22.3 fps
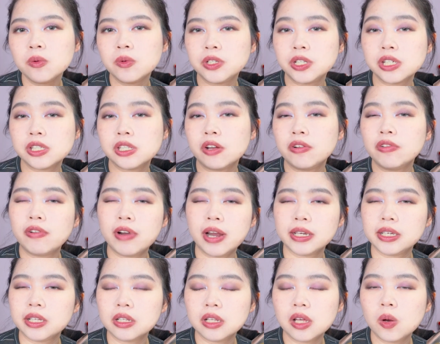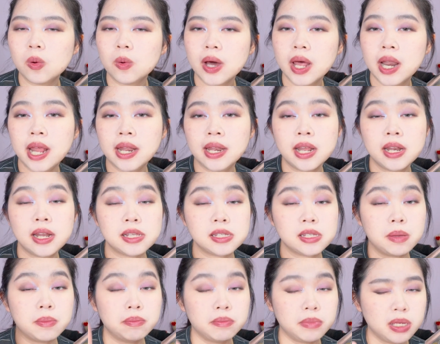which is the regular one, and then
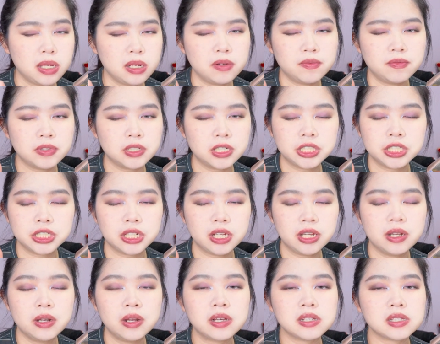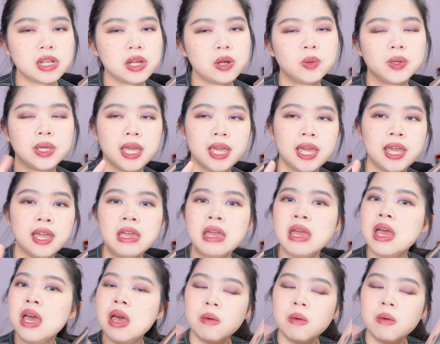there's a mint version. I was like, okay.